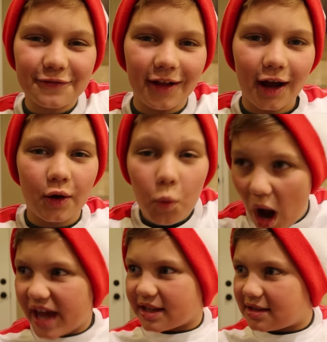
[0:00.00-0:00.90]
vlog,
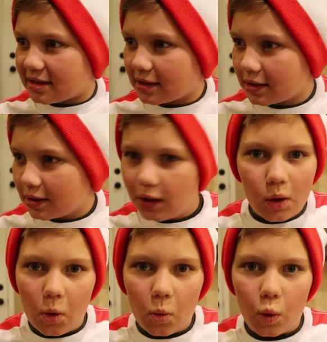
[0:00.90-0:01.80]
wait!
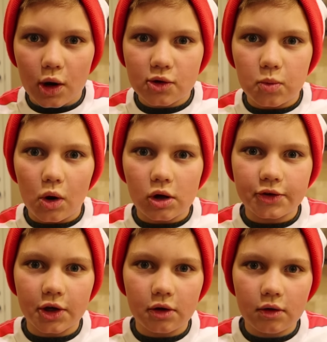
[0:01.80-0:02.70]
Where's
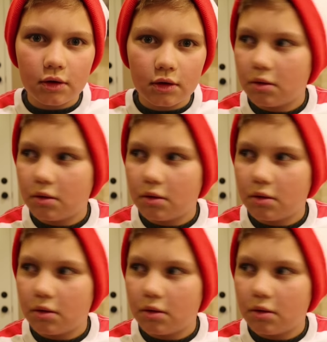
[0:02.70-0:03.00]
Waldo?